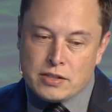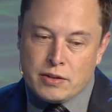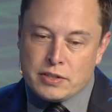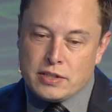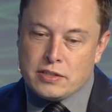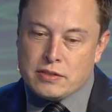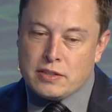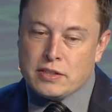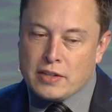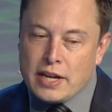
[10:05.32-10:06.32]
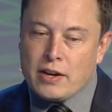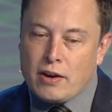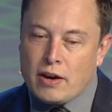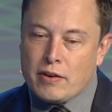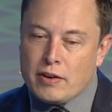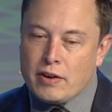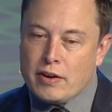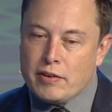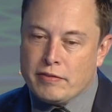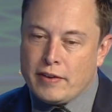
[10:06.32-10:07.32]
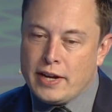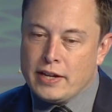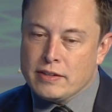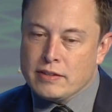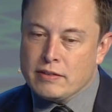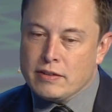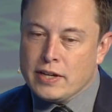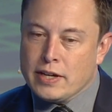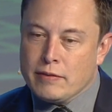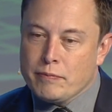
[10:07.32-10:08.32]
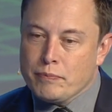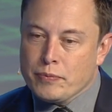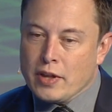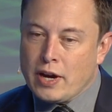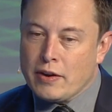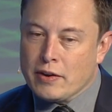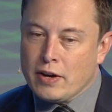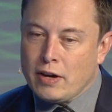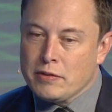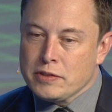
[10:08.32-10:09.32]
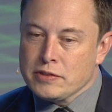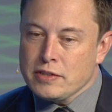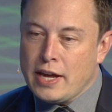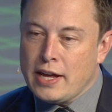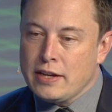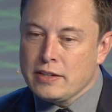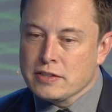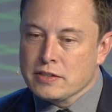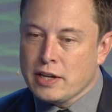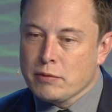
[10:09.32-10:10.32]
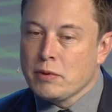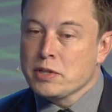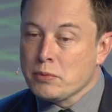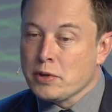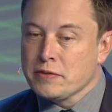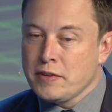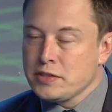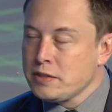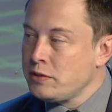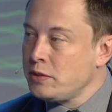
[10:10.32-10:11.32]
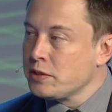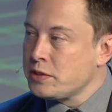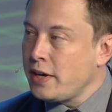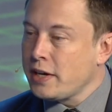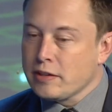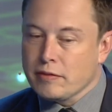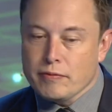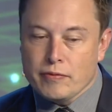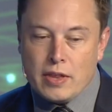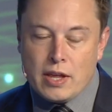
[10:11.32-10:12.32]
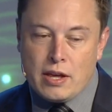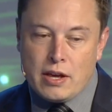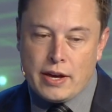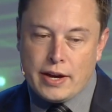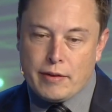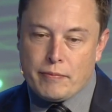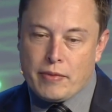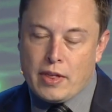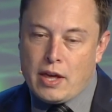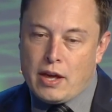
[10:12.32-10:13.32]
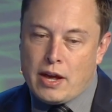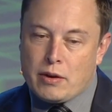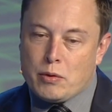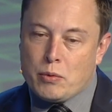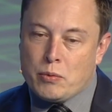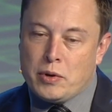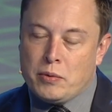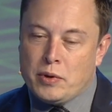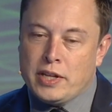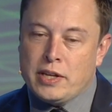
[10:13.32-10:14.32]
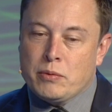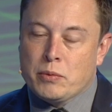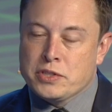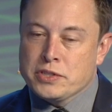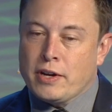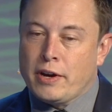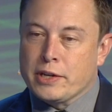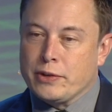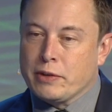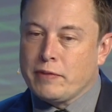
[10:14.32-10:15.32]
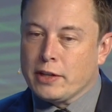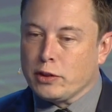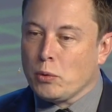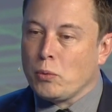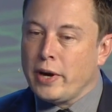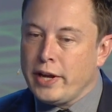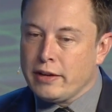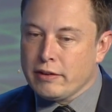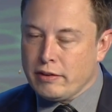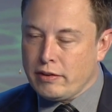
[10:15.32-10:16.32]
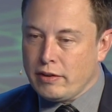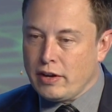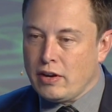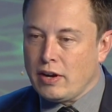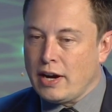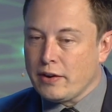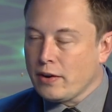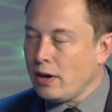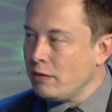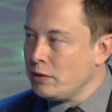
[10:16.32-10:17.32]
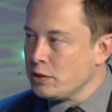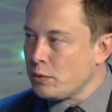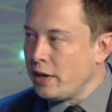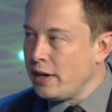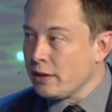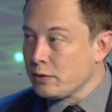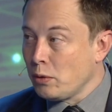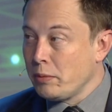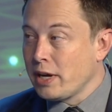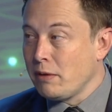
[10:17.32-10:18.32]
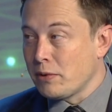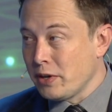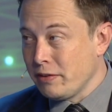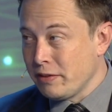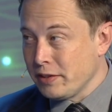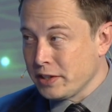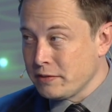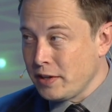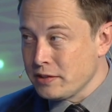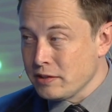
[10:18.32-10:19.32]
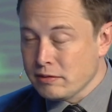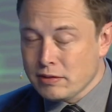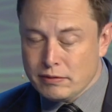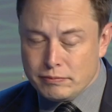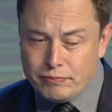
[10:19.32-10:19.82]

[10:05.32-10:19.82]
So it's getting harder and harder to find hydrocarbons, and it's getting much more expensive to extract them. And really, we're just arguing about the when hydrocarbons run out or become prohibitively expensive,